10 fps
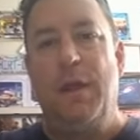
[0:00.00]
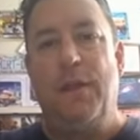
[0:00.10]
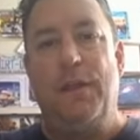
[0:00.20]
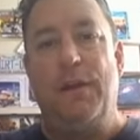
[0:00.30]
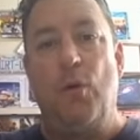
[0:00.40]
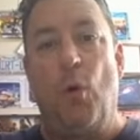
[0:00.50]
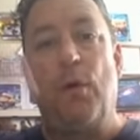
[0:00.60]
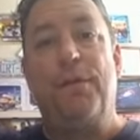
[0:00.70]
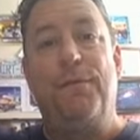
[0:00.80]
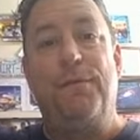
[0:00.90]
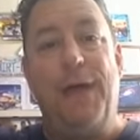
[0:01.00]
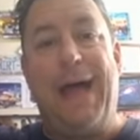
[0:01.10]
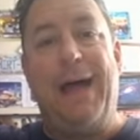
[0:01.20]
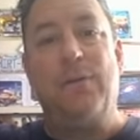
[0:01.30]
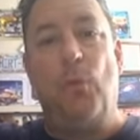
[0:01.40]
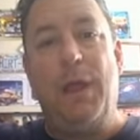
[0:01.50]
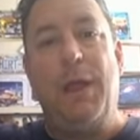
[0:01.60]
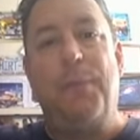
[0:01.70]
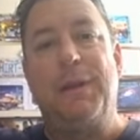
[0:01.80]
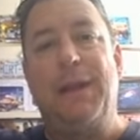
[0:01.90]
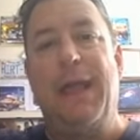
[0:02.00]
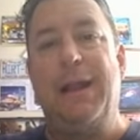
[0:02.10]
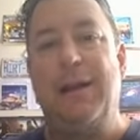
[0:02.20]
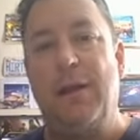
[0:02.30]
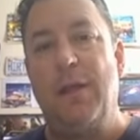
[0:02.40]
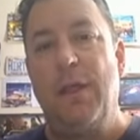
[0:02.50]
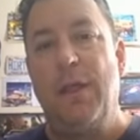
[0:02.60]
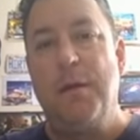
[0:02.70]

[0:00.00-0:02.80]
and then north of that, way up in Canada,